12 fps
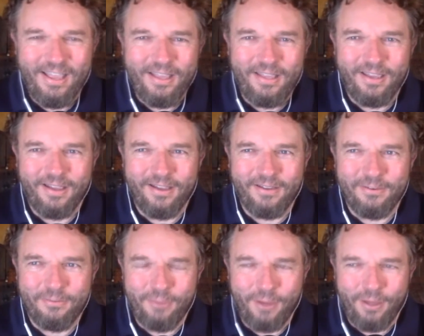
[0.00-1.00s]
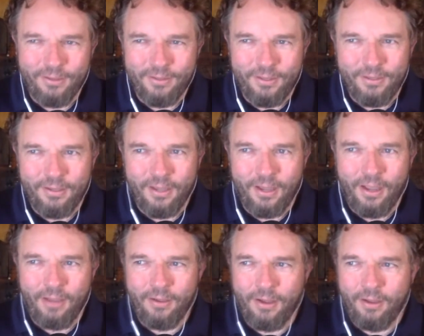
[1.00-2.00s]
Yeah. Well,
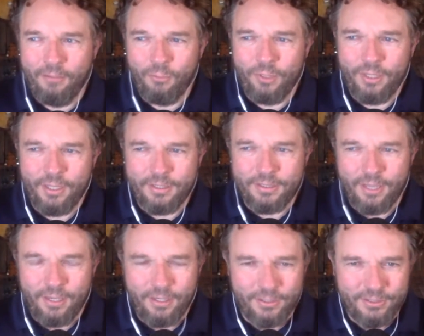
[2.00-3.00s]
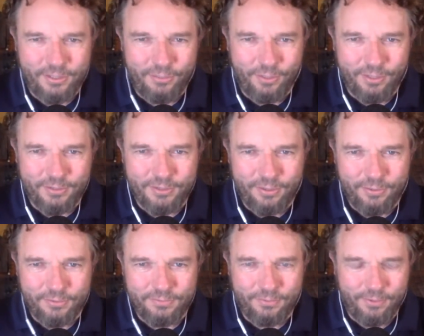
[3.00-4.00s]
I I'm really excited to see where this
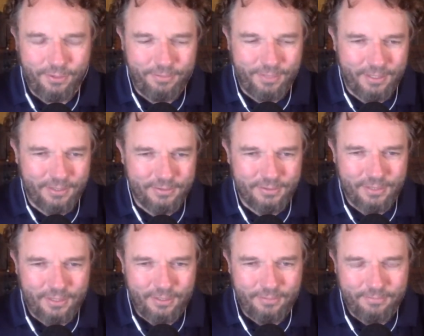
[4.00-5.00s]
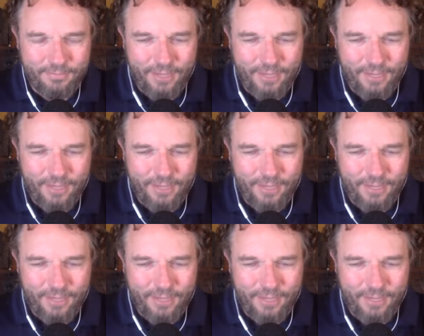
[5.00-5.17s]
goes for you because um,